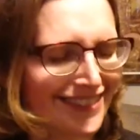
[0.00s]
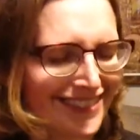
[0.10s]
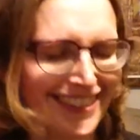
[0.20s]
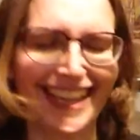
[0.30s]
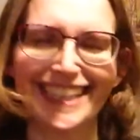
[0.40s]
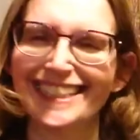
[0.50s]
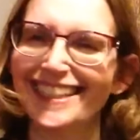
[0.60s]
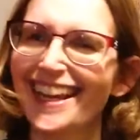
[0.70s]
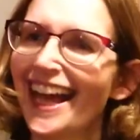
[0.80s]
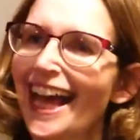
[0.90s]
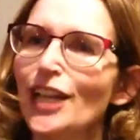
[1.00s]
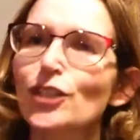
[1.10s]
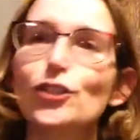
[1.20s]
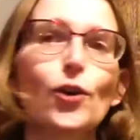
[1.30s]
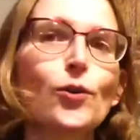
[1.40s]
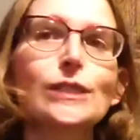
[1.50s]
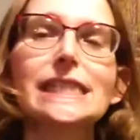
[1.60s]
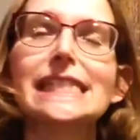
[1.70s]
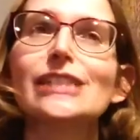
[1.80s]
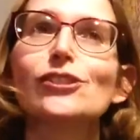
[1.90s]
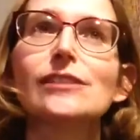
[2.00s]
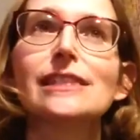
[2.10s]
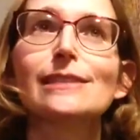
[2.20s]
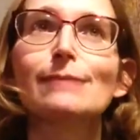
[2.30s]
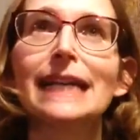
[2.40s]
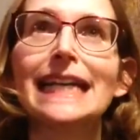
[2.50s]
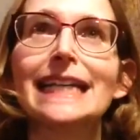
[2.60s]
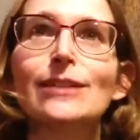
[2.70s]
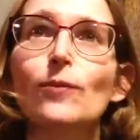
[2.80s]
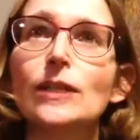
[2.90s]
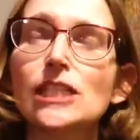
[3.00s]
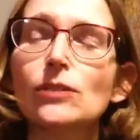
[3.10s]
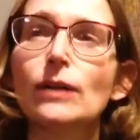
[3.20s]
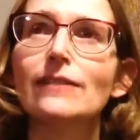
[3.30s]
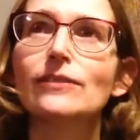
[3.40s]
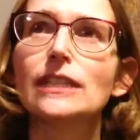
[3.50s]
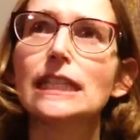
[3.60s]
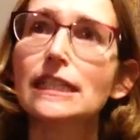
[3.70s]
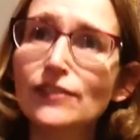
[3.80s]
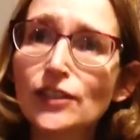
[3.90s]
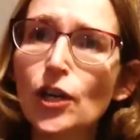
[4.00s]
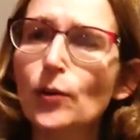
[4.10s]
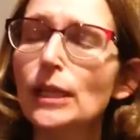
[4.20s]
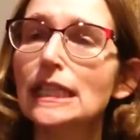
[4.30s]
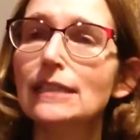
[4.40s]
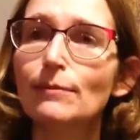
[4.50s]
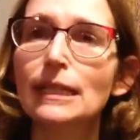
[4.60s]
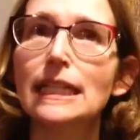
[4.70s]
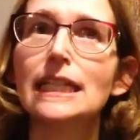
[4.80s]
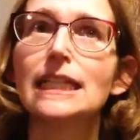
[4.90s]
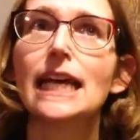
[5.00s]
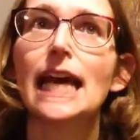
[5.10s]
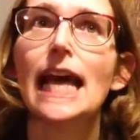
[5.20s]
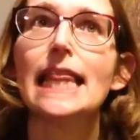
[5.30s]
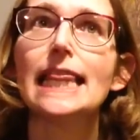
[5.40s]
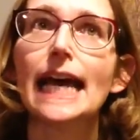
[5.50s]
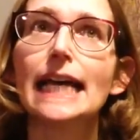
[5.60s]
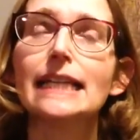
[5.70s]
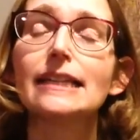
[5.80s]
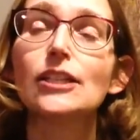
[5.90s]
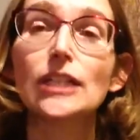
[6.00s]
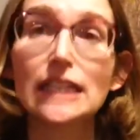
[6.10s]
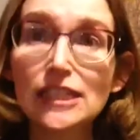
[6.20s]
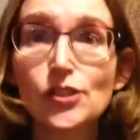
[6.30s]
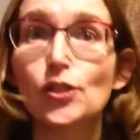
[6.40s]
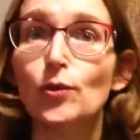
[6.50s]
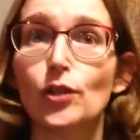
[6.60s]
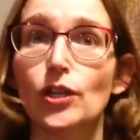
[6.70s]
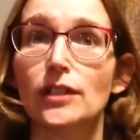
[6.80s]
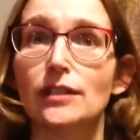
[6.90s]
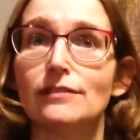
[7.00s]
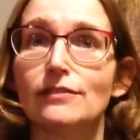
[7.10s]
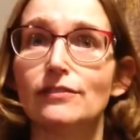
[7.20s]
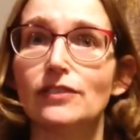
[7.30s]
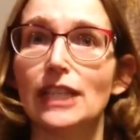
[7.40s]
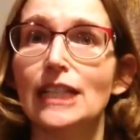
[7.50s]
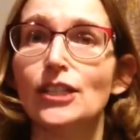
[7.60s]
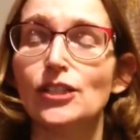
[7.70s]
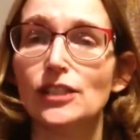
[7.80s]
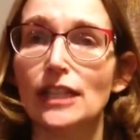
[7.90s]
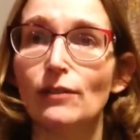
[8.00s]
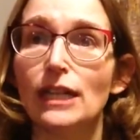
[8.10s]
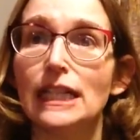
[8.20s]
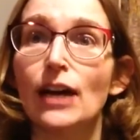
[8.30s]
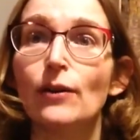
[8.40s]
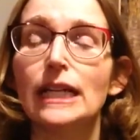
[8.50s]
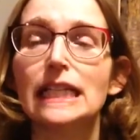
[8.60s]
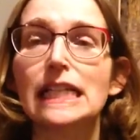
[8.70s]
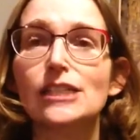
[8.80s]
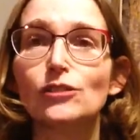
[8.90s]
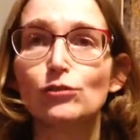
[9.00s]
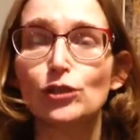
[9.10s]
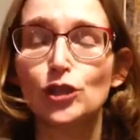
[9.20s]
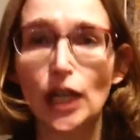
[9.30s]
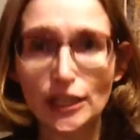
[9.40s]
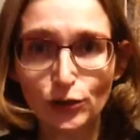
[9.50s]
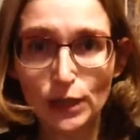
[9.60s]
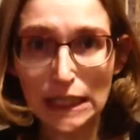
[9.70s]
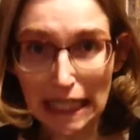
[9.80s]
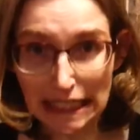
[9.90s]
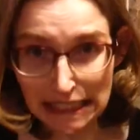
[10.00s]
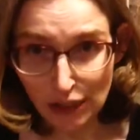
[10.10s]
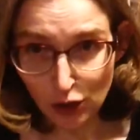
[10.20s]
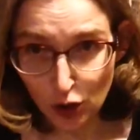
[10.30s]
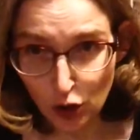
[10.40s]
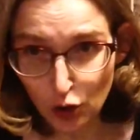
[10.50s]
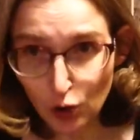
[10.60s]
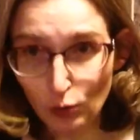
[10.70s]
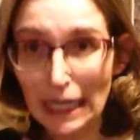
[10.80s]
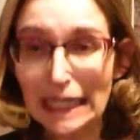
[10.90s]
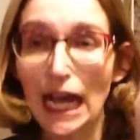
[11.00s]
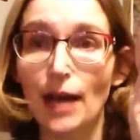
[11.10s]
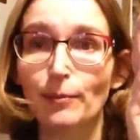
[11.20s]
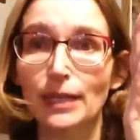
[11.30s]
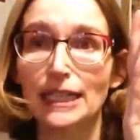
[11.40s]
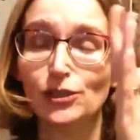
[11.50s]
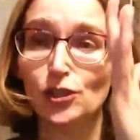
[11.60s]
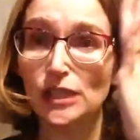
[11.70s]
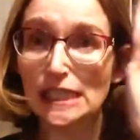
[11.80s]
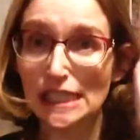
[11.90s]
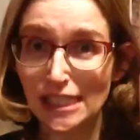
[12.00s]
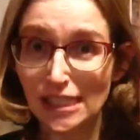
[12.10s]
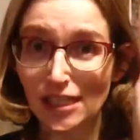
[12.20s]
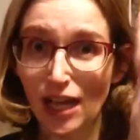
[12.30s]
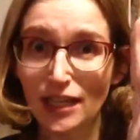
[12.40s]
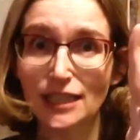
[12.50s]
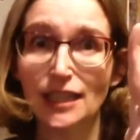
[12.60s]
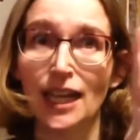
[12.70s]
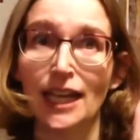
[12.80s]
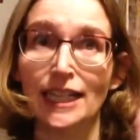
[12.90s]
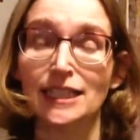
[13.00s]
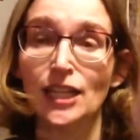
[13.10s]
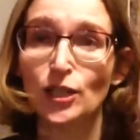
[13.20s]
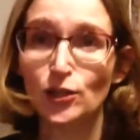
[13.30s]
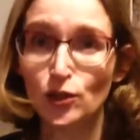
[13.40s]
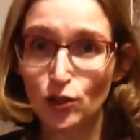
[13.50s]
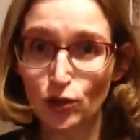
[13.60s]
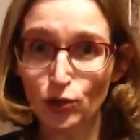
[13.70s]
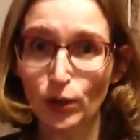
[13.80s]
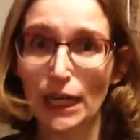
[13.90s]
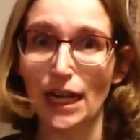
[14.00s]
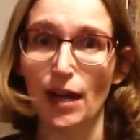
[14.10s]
Like, no decisions made whatsoever, even though he admitted that there is no curve in our state right now. It is a trajectory. It is straight up. It is just a solid line straight